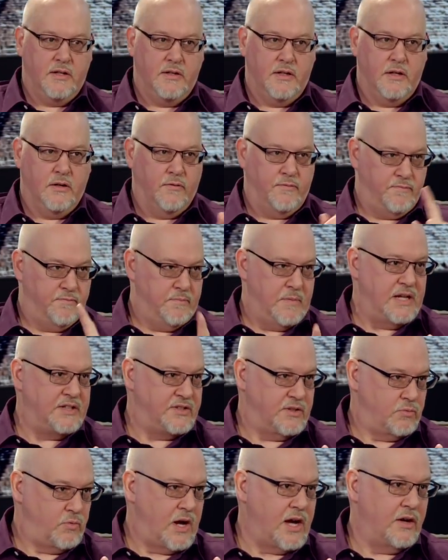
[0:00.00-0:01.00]
it'll makes its
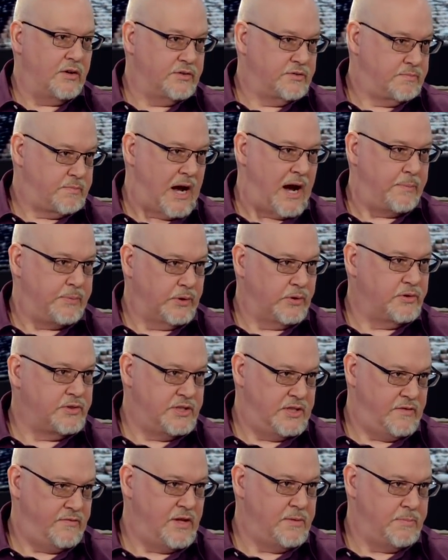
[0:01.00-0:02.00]
way on popular
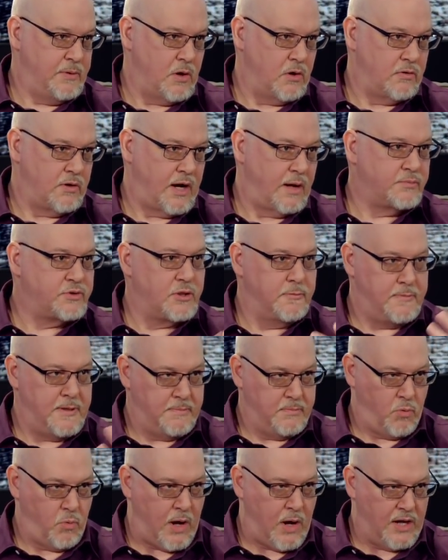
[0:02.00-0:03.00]
TV programs, so
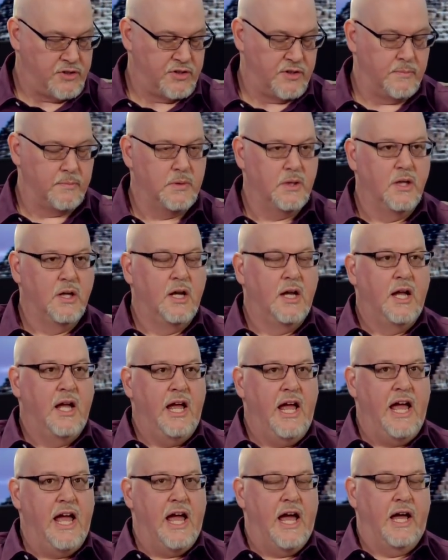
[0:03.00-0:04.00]
people watch them.
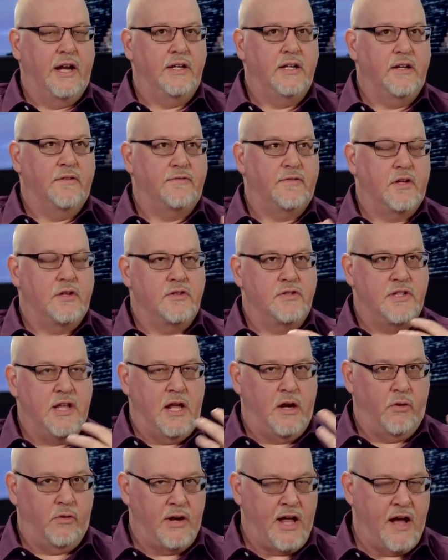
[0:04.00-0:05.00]
And if they, they
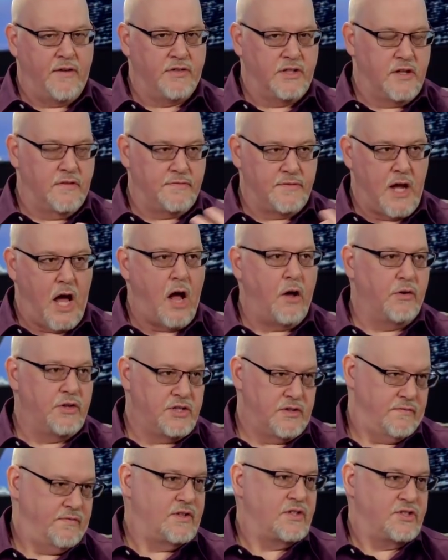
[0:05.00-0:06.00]
don't have enough knowledge
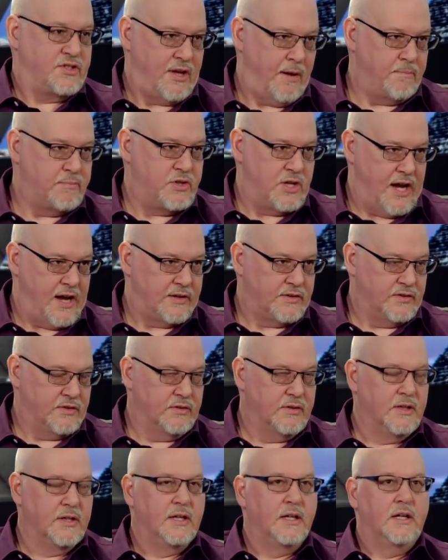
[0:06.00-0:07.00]
of the subject,
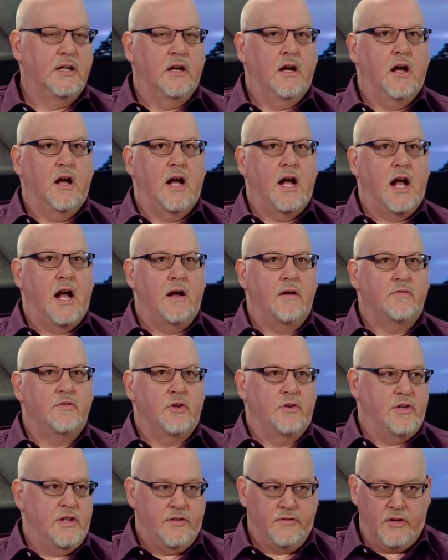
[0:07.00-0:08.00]
uh,
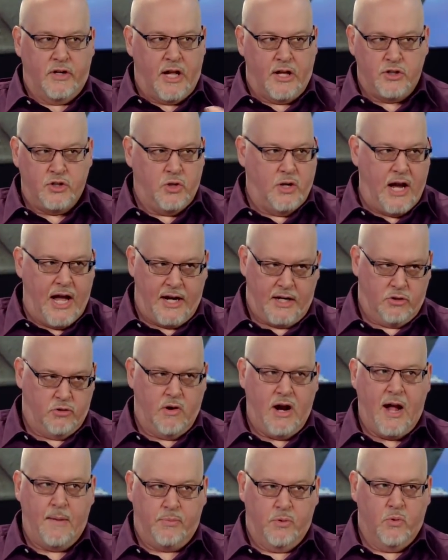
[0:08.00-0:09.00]
they're, they're not sure how to
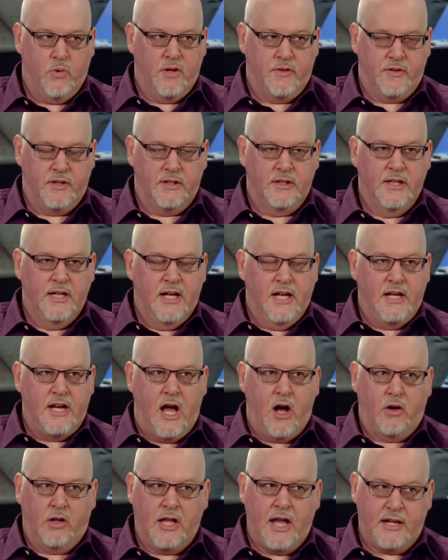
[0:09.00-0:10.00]
grapple with it.
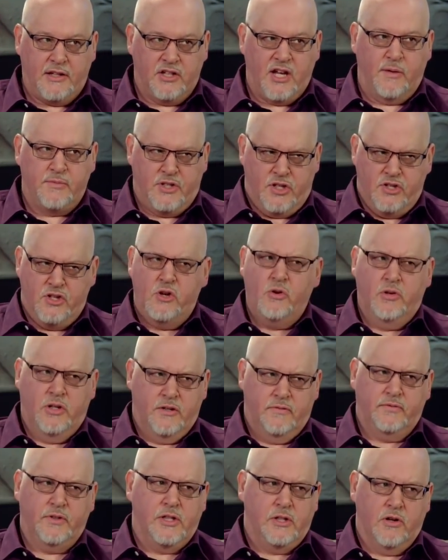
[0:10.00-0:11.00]
Now, a lot of times,
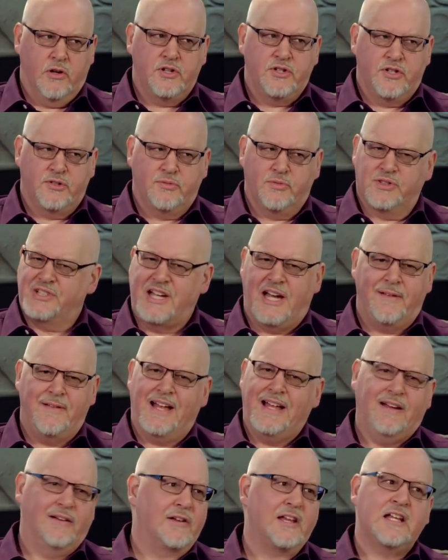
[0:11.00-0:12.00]
intuitively, Christians will say
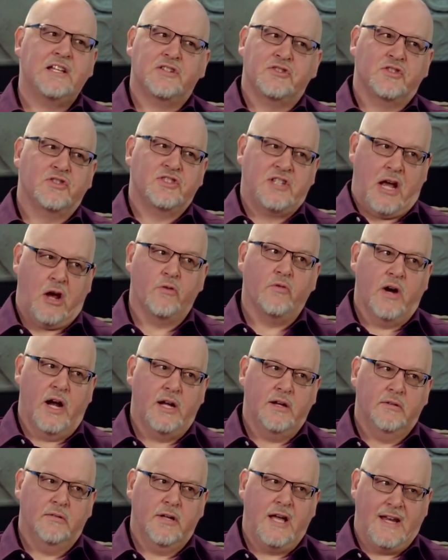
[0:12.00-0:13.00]
that well, that doesn't sound right,
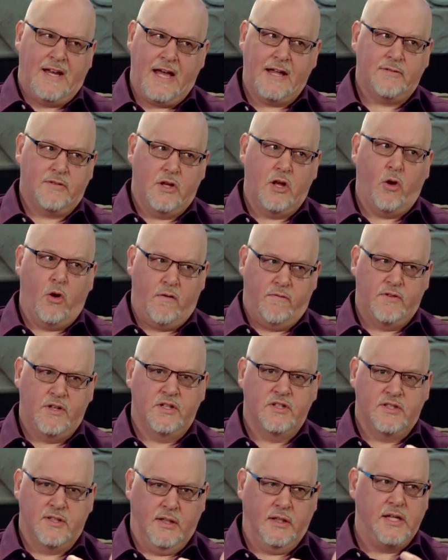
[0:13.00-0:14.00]
and that often
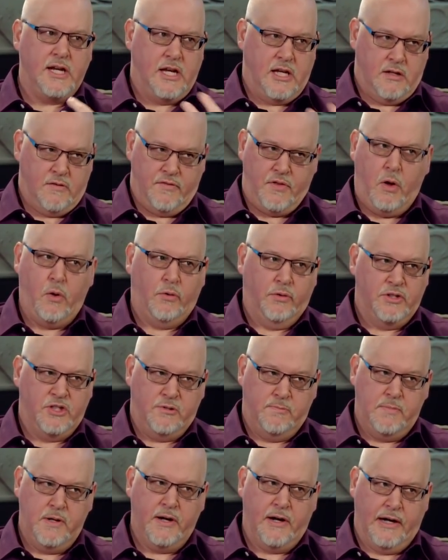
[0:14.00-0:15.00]
is the leading of the Holy
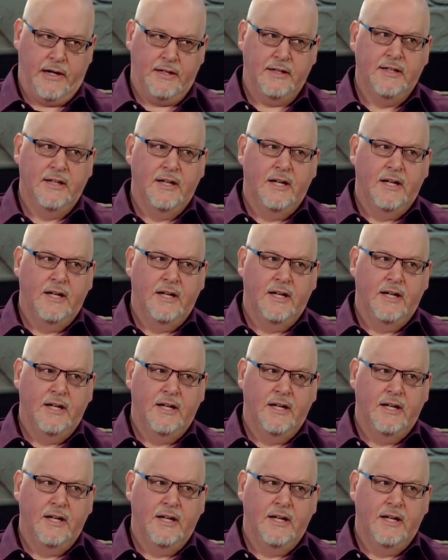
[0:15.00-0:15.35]
Spirit